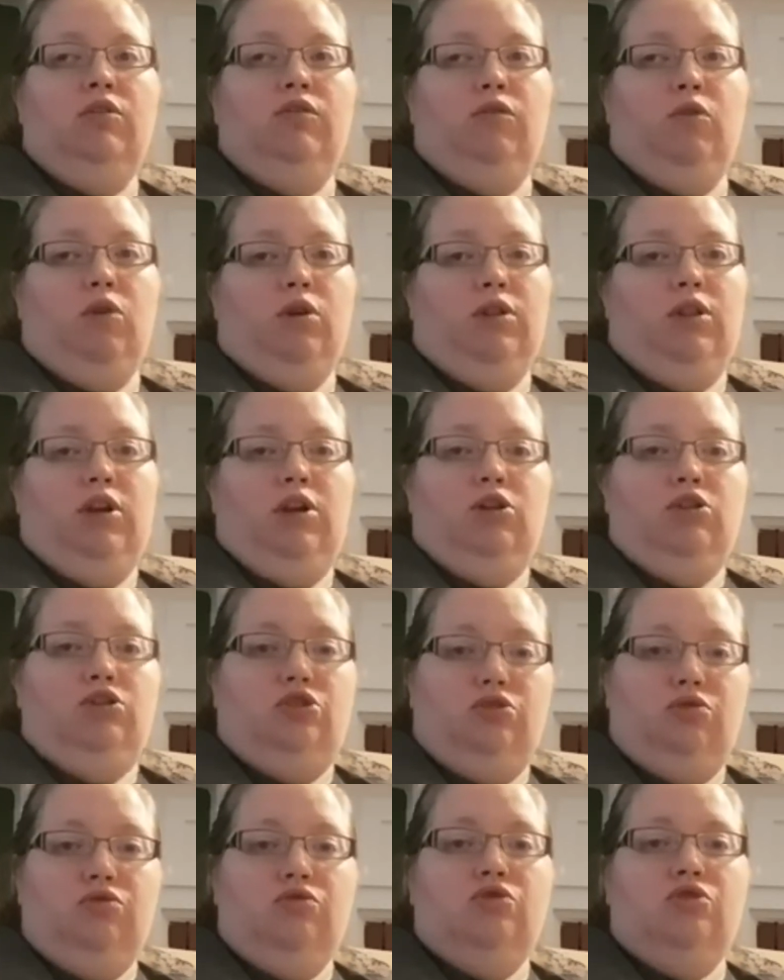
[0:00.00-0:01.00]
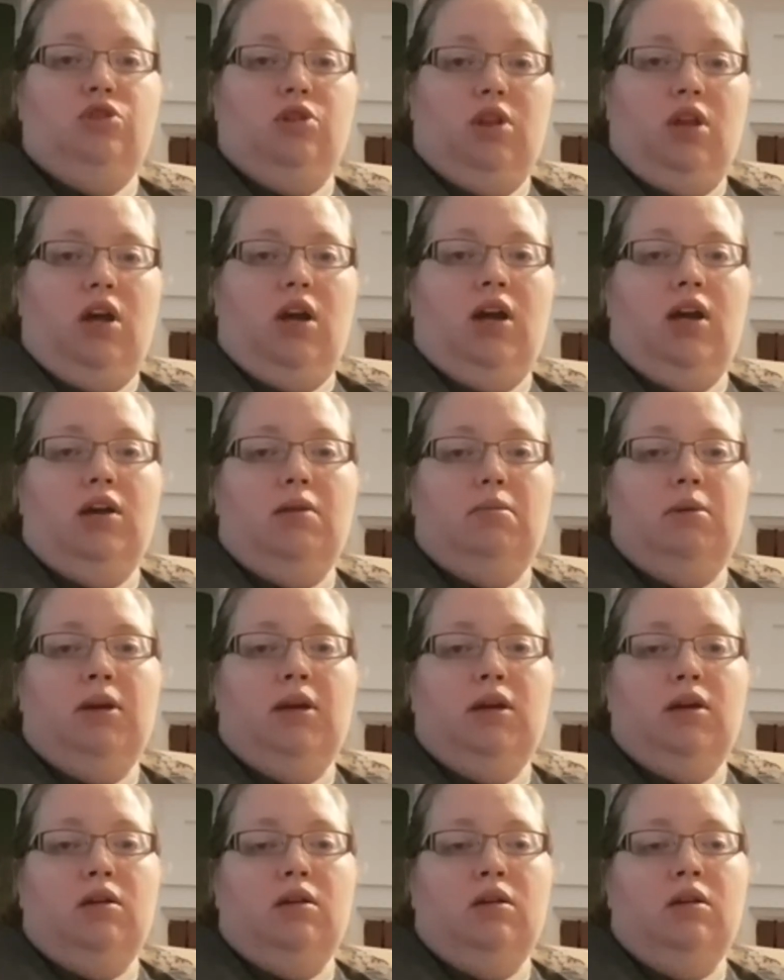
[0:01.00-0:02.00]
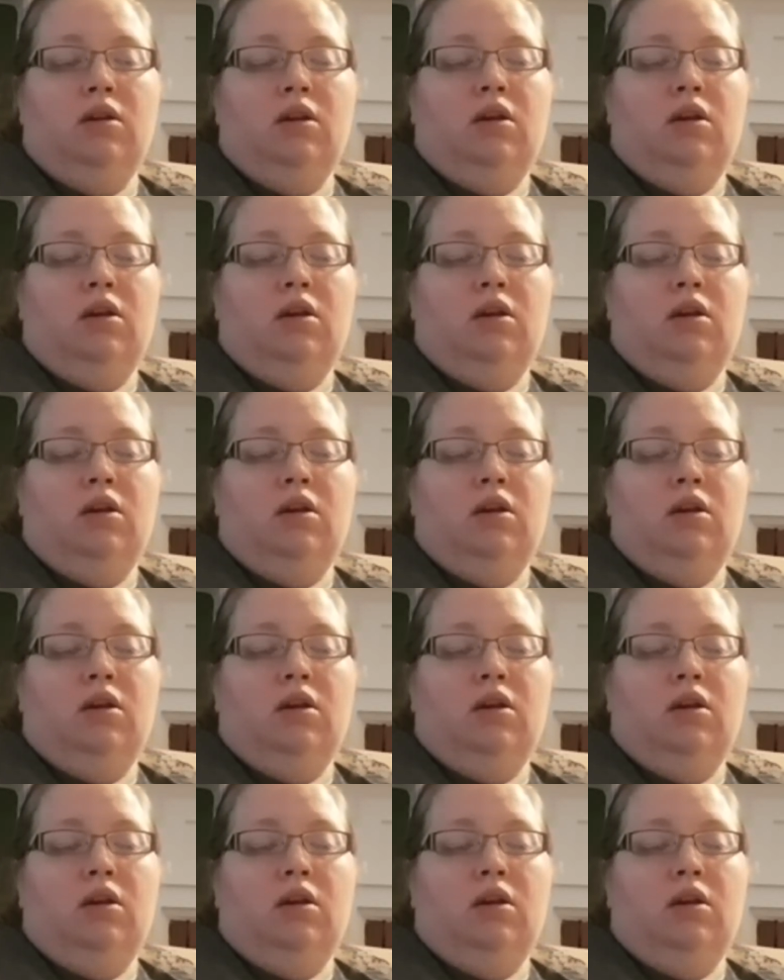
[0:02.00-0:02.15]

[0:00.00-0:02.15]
for their June-July pick,